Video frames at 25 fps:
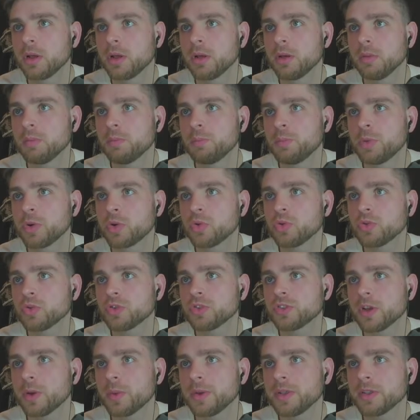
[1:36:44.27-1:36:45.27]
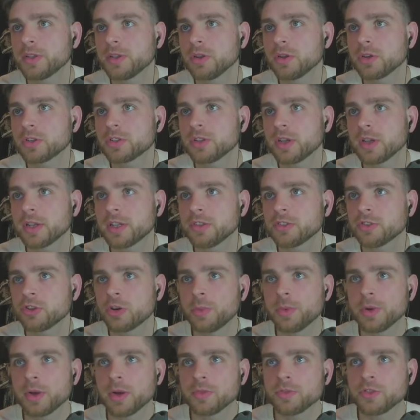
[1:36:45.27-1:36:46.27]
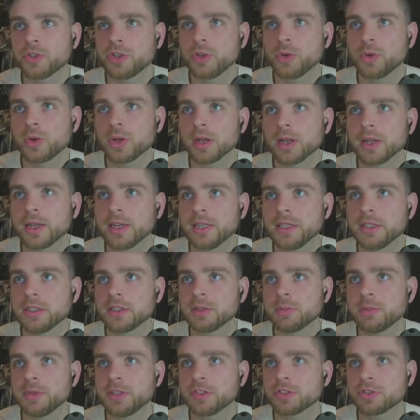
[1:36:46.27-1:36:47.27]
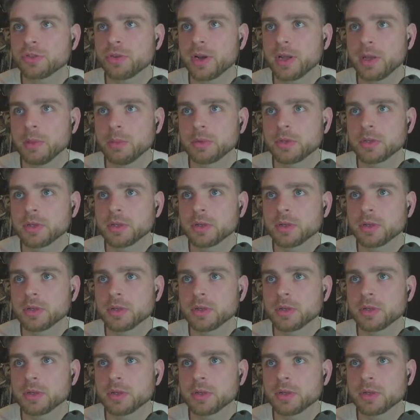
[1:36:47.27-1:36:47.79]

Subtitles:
But also, it looks like it's coming off too clean to be scraped.